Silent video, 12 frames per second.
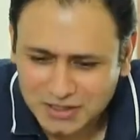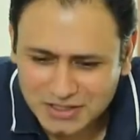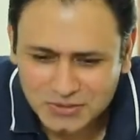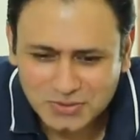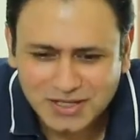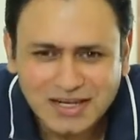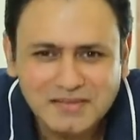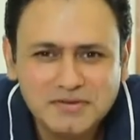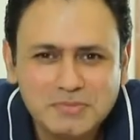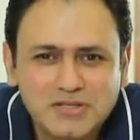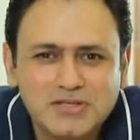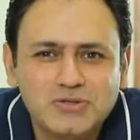This will
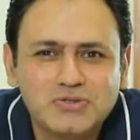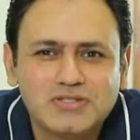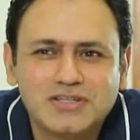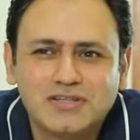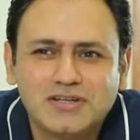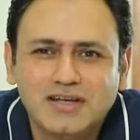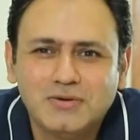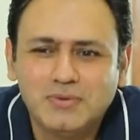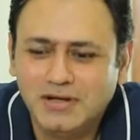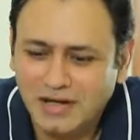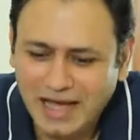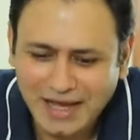never be used in the real
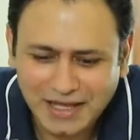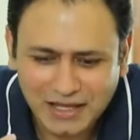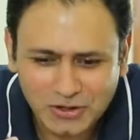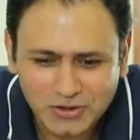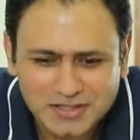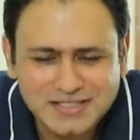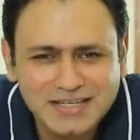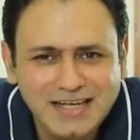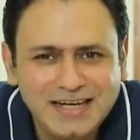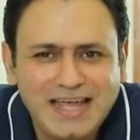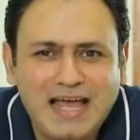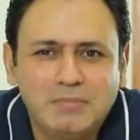world. I cannot see
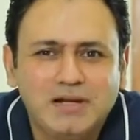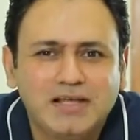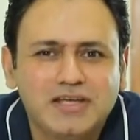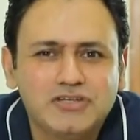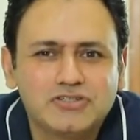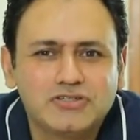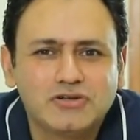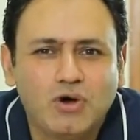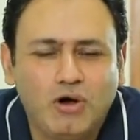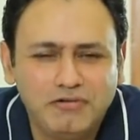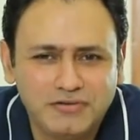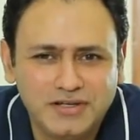any application
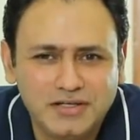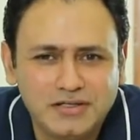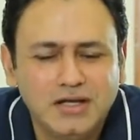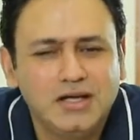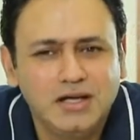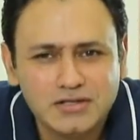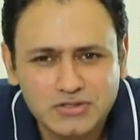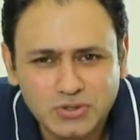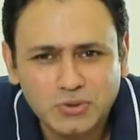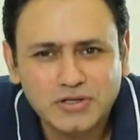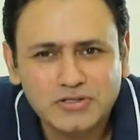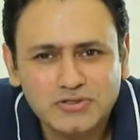of it,
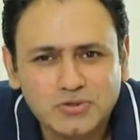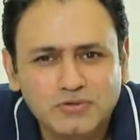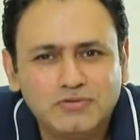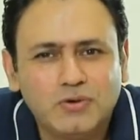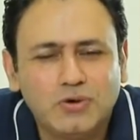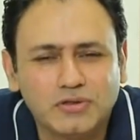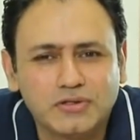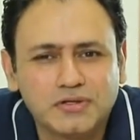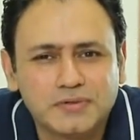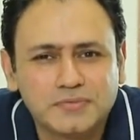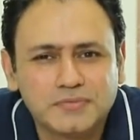so on and so forth.